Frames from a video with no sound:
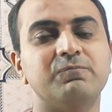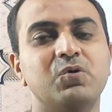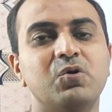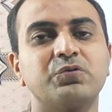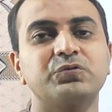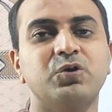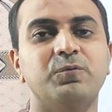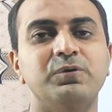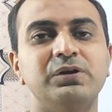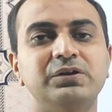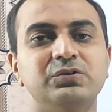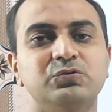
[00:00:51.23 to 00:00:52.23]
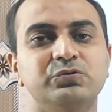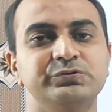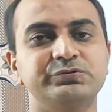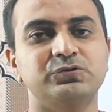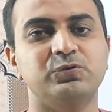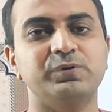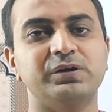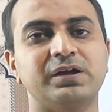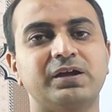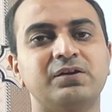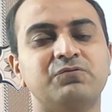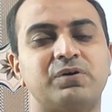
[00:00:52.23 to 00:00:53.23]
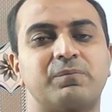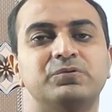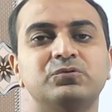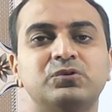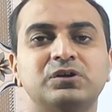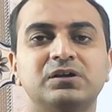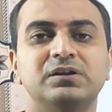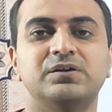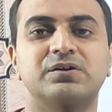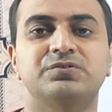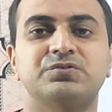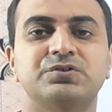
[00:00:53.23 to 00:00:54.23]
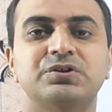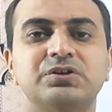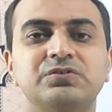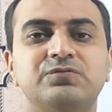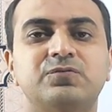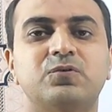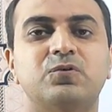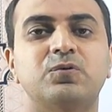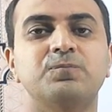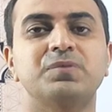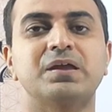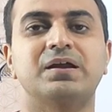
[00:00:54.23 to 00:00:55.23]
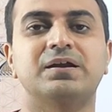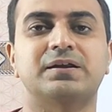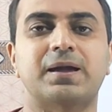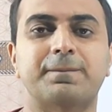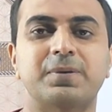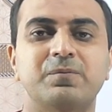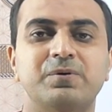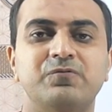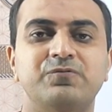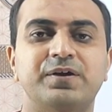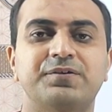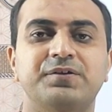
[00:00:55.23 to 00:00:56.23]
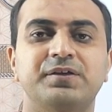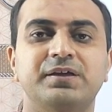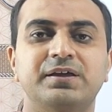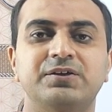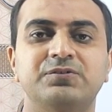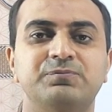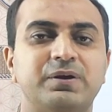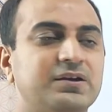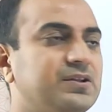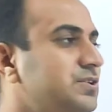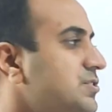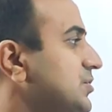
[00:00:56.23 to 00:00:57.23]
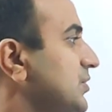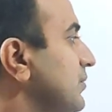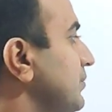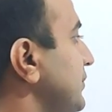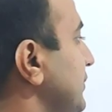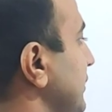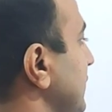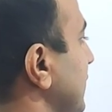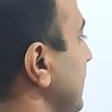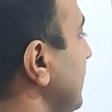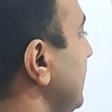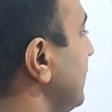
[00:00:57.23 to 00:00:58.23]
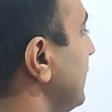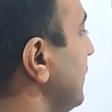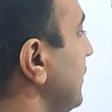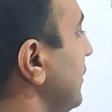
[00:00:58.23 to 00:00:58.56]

Most commonly used lubricant in pharmaceutical industries for tablet manufacturing is magnesium stearate,